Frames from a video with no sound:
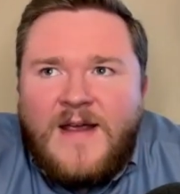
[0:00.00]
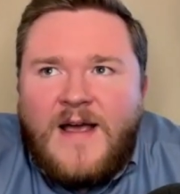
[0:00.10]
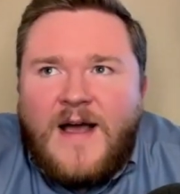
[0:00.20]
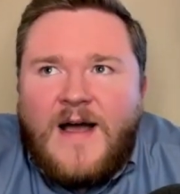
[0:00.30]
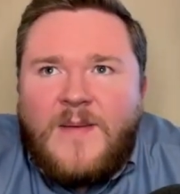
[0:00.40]

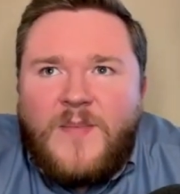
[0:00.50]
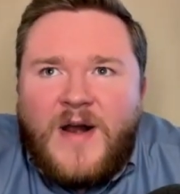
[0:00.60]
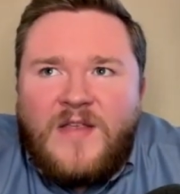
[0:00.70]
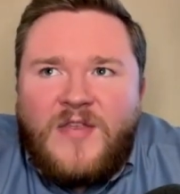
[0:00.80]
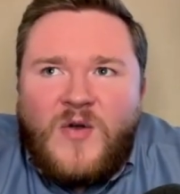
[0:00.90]
But
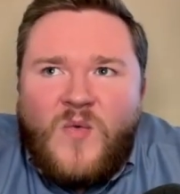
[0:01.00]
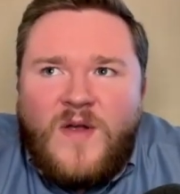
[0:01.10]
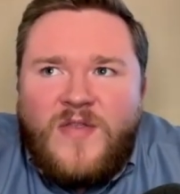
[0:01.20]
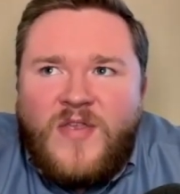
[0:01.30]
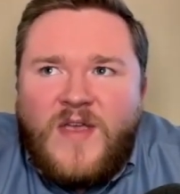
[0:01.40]
I think
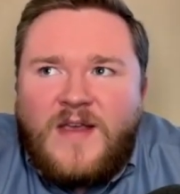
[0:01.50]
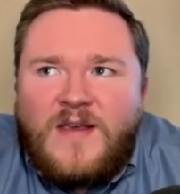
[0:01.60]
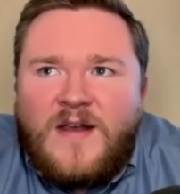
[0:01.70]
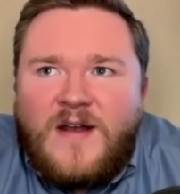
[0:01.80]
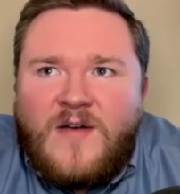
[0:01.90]
one
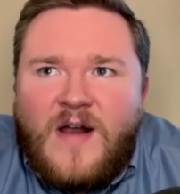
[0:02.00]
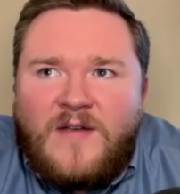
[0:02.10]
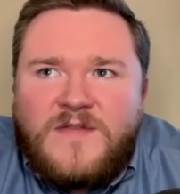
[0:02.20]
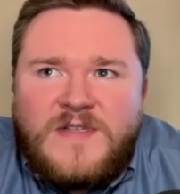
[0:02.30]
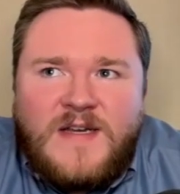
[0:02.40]
thing, and
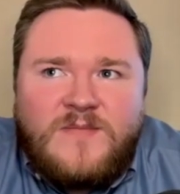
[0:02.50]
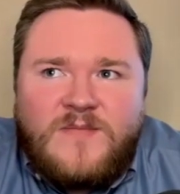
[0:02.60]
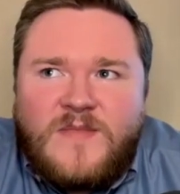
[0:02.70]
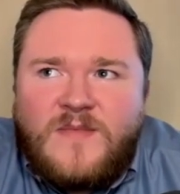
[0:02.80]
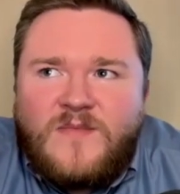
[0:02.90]
I've
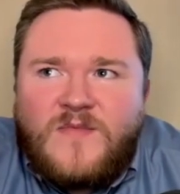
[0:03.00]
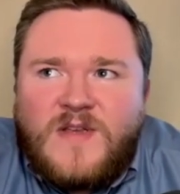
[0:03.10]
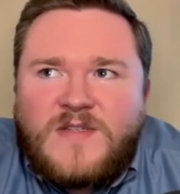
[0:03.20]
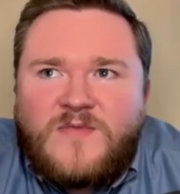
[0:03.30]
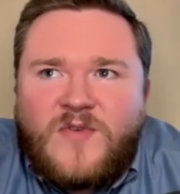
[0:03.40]
seen
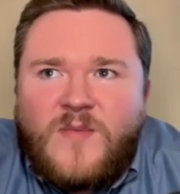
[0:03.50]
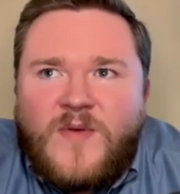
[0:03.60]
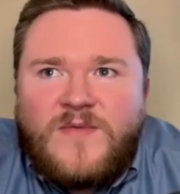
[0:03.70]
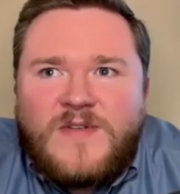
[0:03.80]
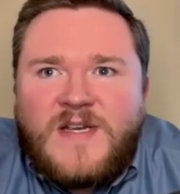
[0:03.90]
this from
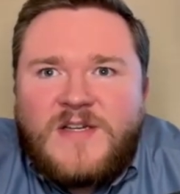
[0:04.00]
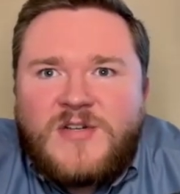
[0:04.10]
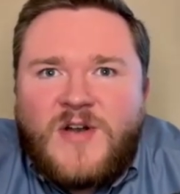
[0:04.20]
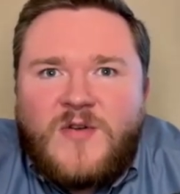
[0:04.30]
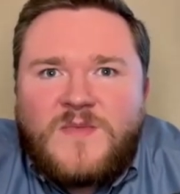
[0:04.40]
Invitation
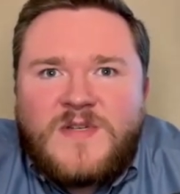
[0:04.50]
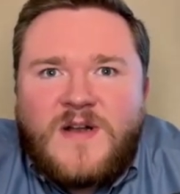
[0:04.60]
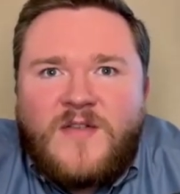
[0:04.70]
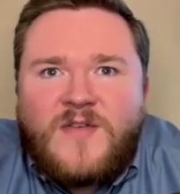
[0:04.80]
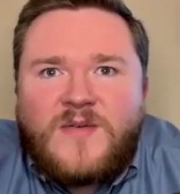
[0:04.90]
Homes and
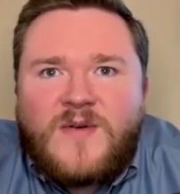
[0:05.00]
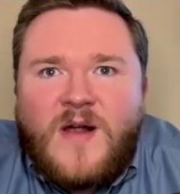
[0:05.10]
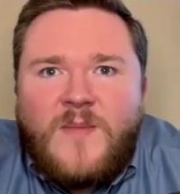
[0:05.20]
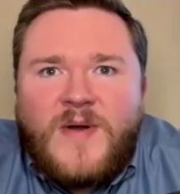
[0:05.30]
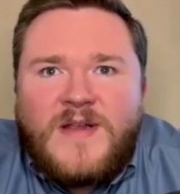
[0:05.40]
other
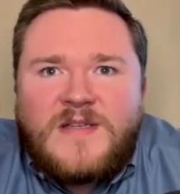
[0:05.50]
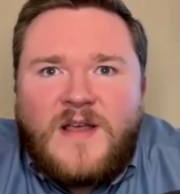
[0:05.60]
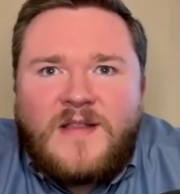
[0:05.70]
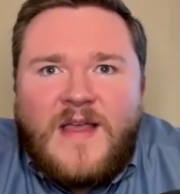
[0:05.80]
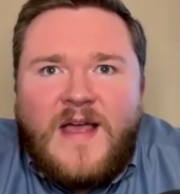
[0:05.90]
companies
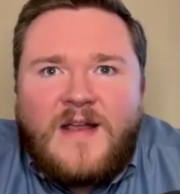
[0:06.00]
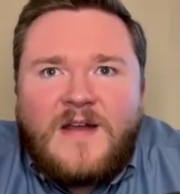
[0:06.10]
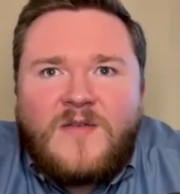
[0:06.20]
like that.